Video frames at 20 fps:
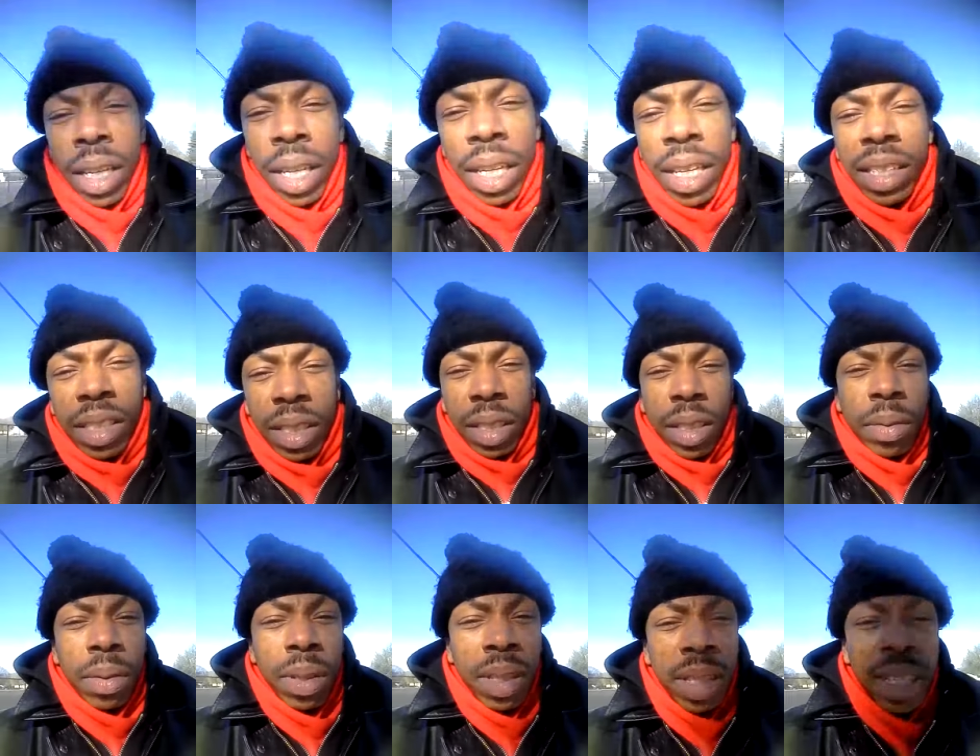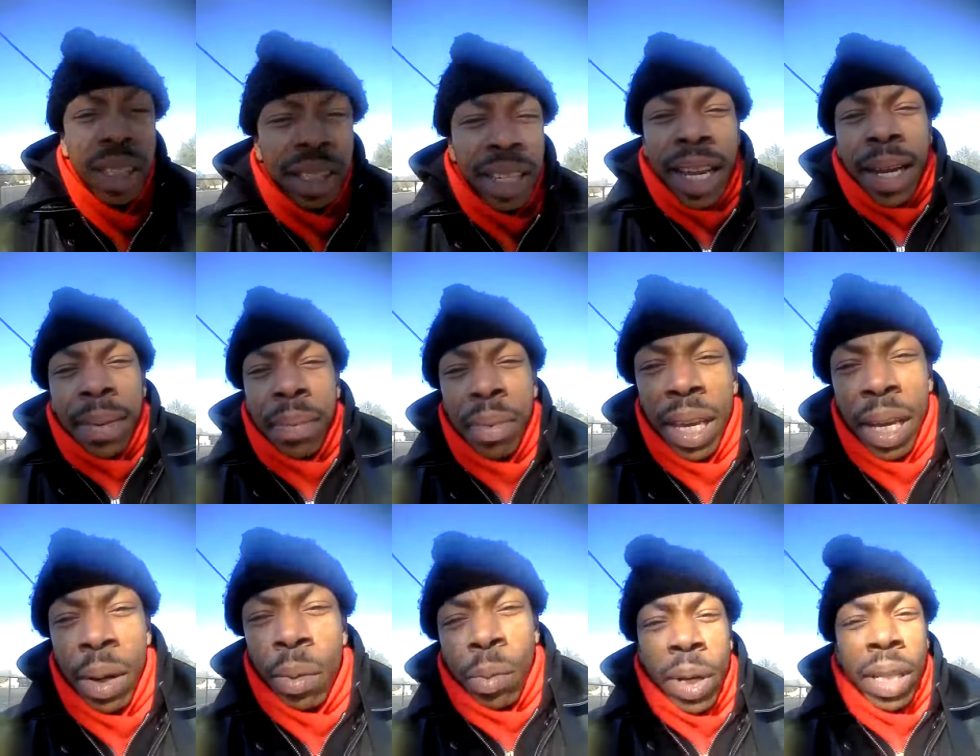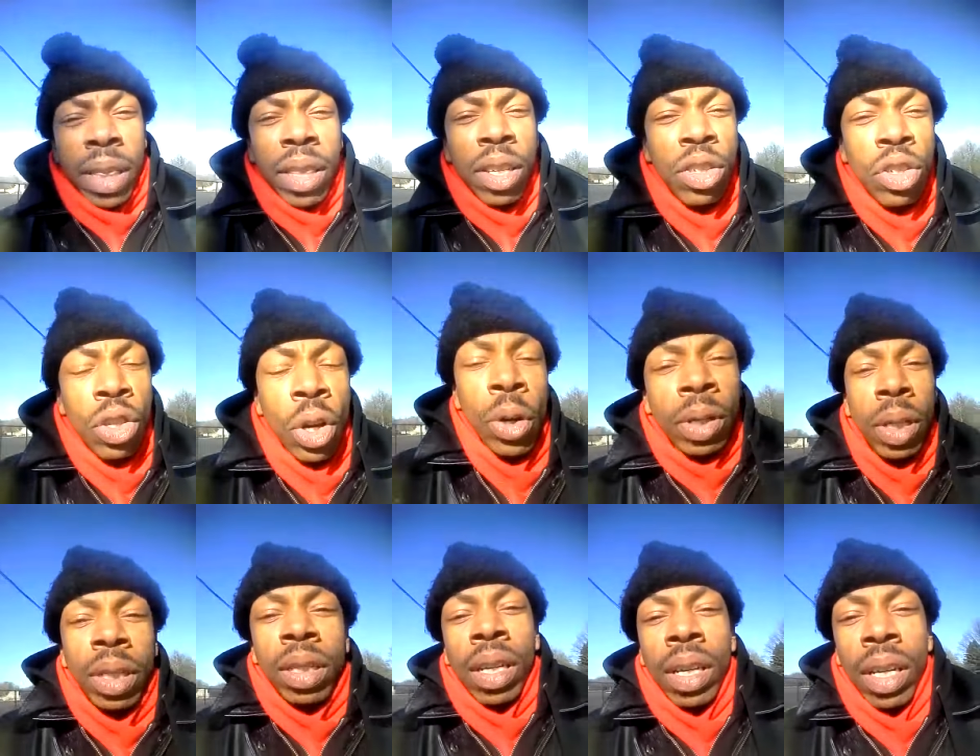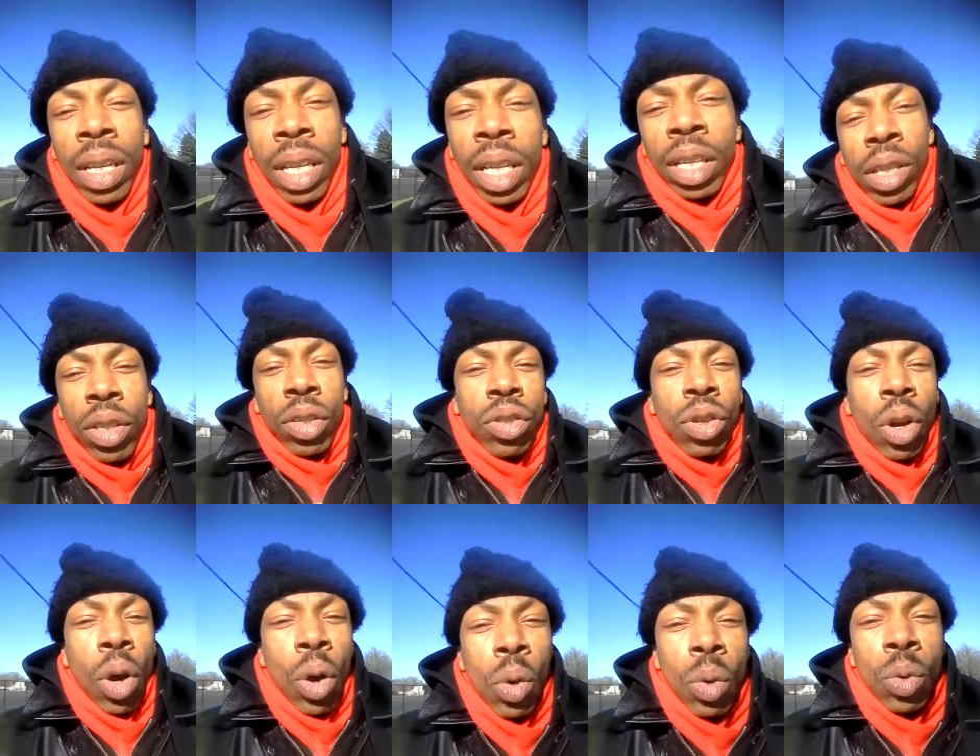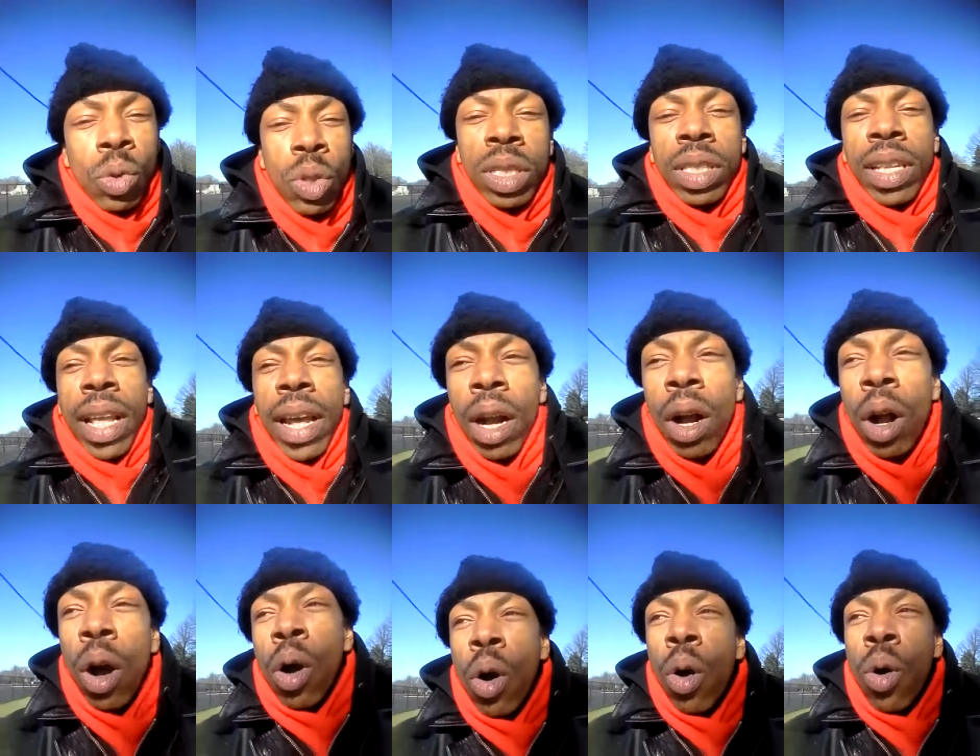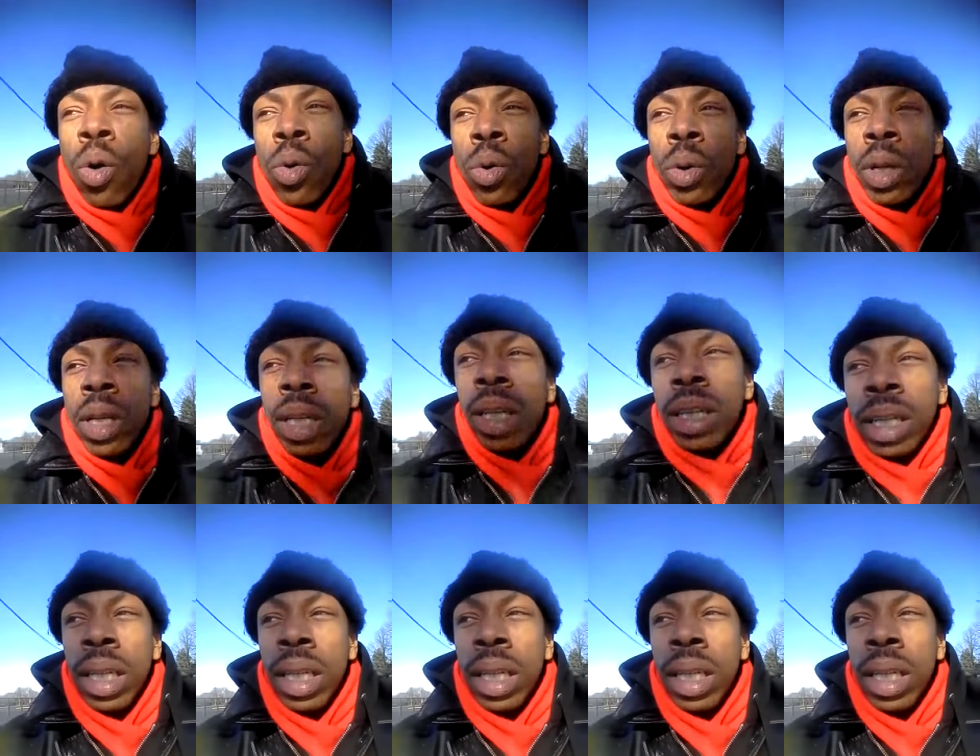It's just a, the same thing with the certain souls that are old